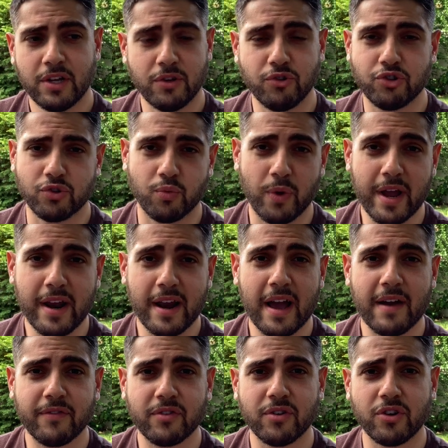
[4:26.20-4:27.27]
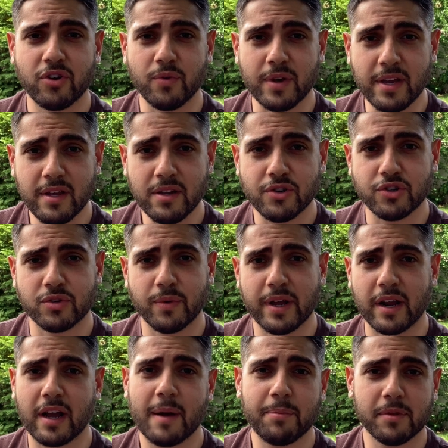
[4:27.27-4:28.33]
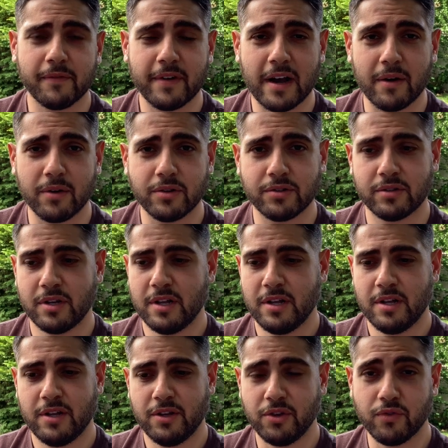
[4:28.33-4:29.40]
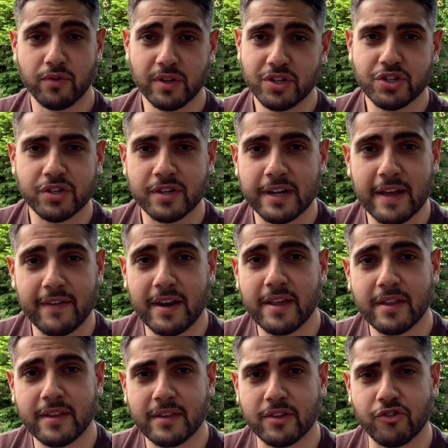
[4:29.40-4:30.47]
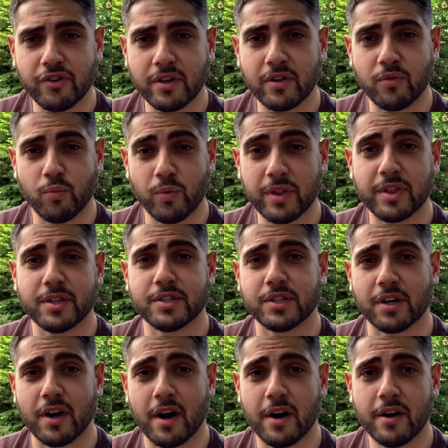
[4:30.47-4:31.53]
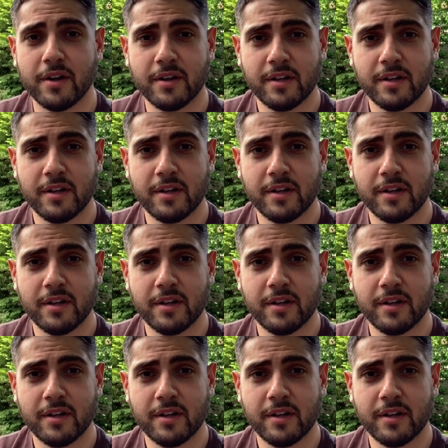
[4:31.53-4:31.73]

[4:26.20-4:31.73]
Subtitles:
should wait after you eat. You should wait a couple of hours. You really shouldn't have anything to drink with the cigar.